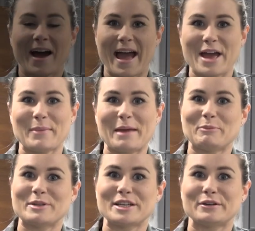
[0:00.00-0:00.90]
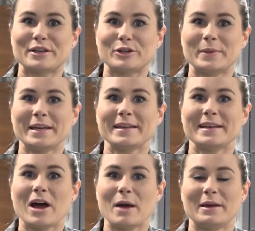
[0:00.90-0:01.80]
Hi, I'm Amy Michelle Gilbert.
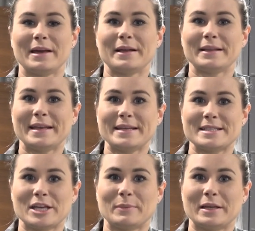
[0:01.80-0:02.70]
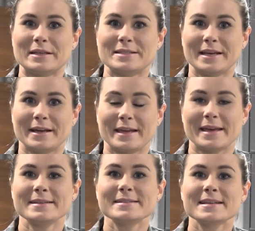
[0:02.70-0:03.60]
I'm a leading seaman at
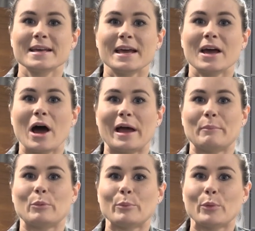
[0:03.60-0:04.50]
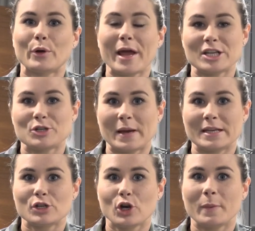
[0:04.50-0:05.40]
CAS. I am on board
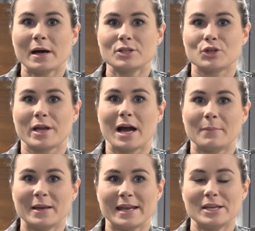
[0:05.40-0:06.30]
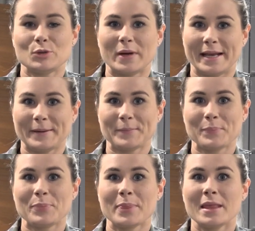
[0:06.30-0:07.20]
HMAS Hobart during RPD 20.
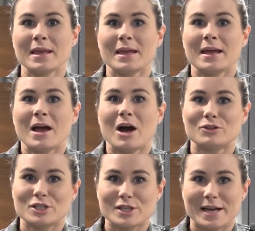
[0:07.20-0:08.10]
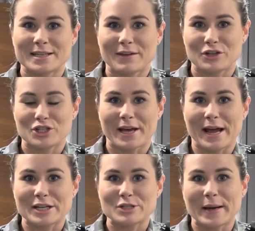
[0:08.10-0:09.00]
I would just like to give a shout
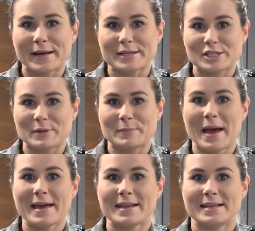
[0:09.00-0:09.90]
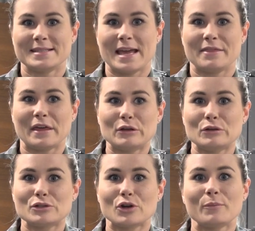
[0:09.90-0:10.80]
out to my husband, Matt, and say thank
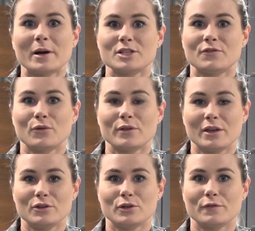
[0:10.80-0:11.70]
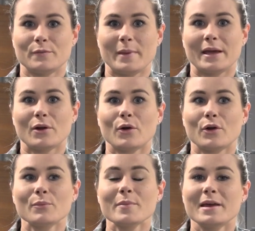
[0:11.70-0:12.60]
you so much for all that you do for me at
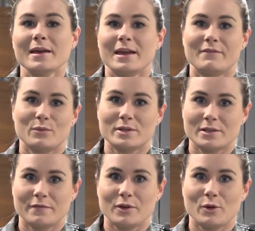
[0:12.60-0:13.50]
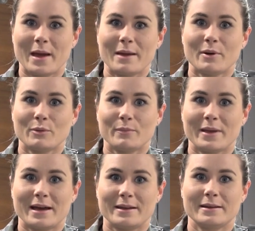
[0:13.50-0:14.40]
home. If it wasn't for you, babe, I wouldn't
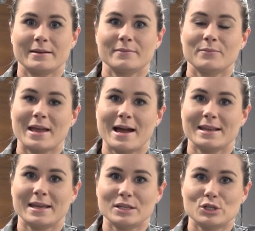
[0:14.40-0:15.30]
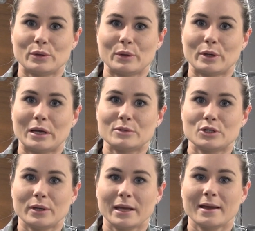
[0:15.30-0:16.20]
be able to be out here doing what I'm
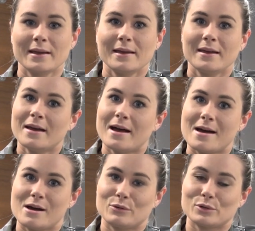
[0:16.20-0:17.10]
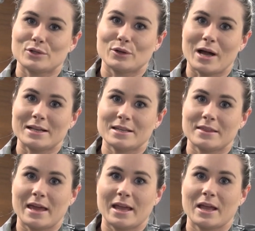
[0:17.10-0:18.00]
doing. I would also like to
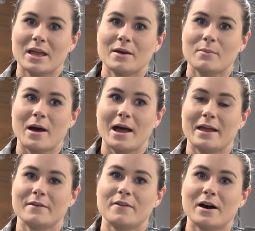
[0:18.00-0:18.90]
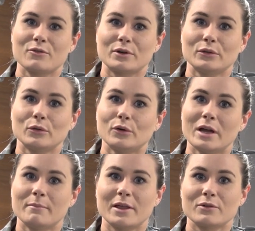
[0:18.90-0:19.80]
thank my father-in-law
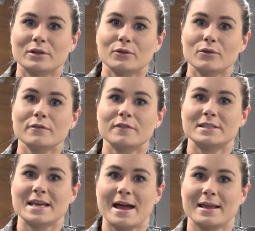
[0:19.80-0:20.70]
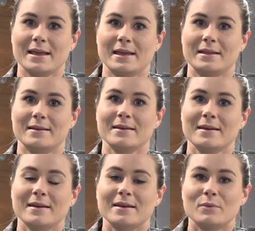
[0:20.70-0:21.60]
and mother-in-law for tagging
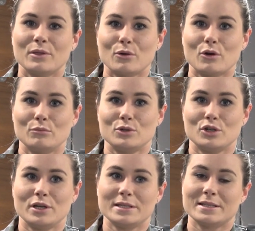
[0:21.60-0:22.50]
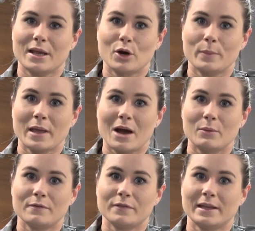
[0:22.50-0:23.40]
in with the home duties and helping out
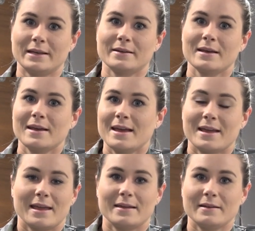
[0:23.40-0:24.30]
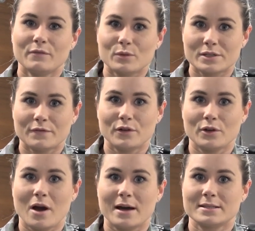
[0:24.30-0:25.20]
with Flynn. Again, if it wasn't for
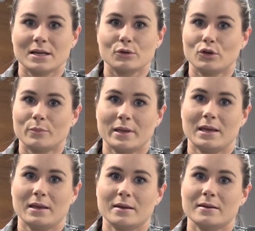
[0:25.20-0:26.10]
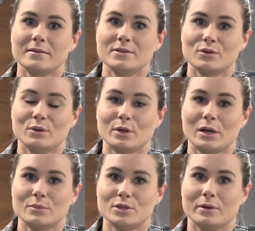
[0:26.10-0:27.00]
you guys, I could be here doing what
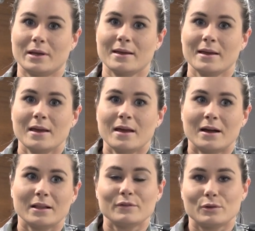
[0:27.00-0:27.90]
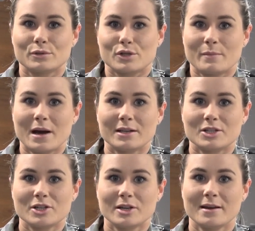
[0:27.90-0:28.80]
I'm doing. I love you all so
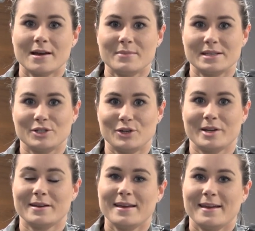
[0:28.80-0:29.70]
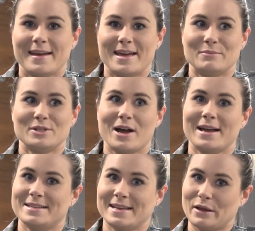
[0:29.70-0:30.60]
much. I miss you, and I'm
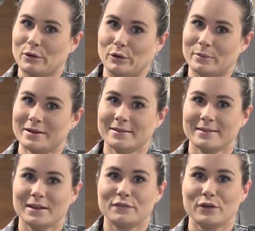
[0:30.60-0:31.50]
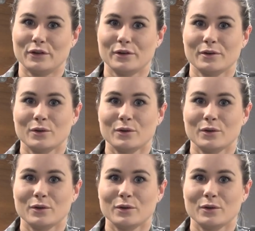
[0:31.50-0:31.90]
dying to get home. Love you.